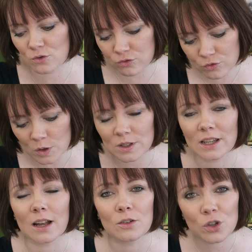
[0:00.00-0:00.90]

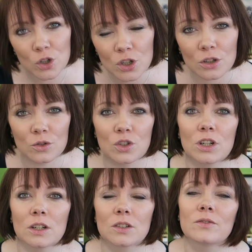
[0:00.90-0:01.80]
crossing out huge
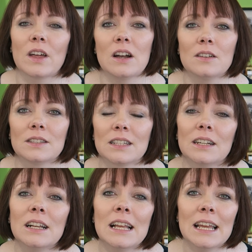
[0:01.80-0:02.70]
chunks of that answer